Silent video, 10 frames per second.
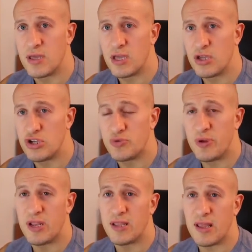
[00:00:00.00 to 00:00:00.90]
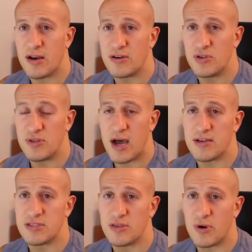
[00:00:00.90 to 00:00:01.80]
you should be eating under
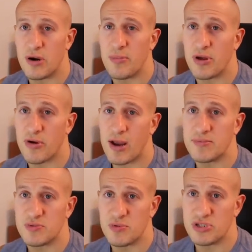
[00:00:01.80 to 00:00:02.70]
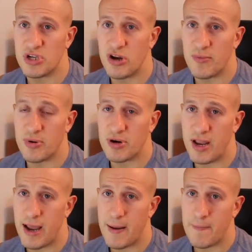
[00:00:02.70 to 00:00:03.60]
2,300 milligrams per sodium per
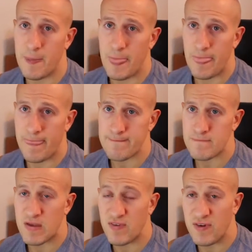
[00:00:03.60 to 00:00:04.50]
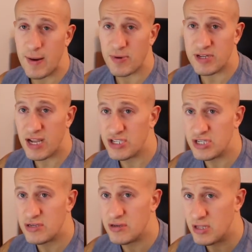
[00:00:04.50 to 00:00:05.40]
day. If you have
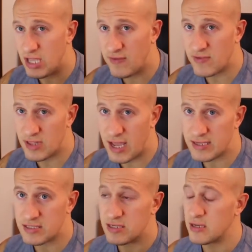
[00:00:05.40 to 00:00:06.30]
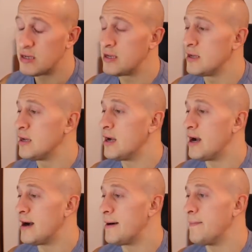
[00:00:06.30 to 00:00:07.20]
hypertension, even less.
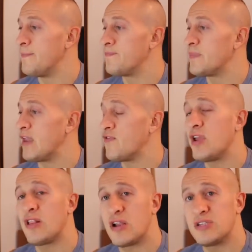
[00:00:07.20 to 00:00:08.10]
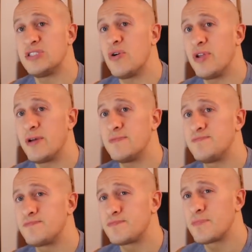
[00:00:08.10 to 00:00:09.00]
If you eat a lot of sodium
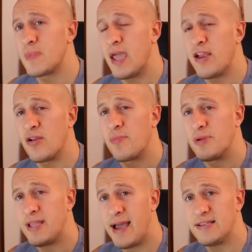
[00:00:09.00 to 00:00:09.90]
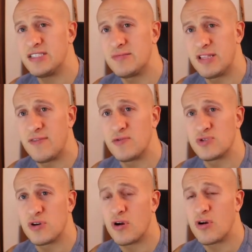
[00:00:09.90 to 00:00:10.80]
and your potassium levels
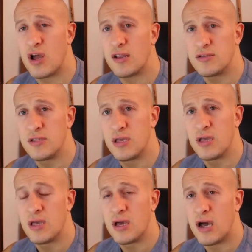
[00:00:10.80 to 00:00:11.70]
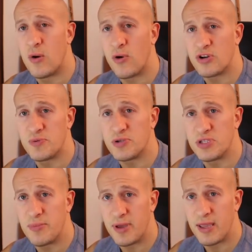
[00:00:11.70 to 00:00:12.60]
are not where they're supposed
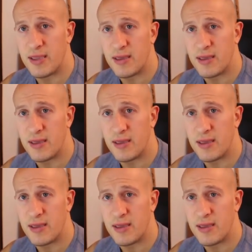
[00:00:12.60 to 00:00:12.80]
to be,